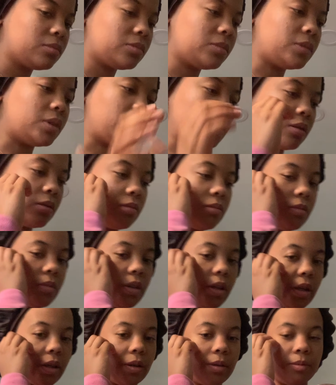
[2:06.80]
No,
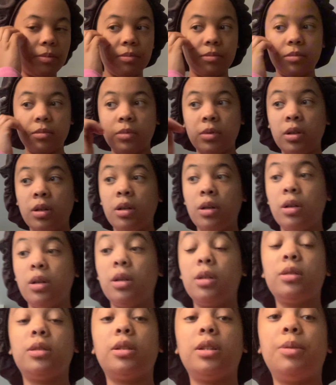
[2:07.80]
okay.
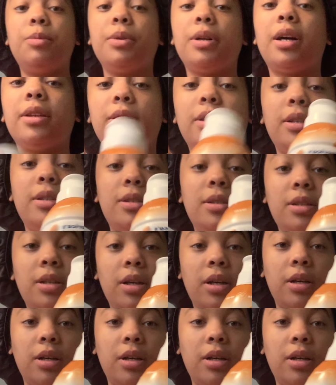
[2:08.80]
So then we got this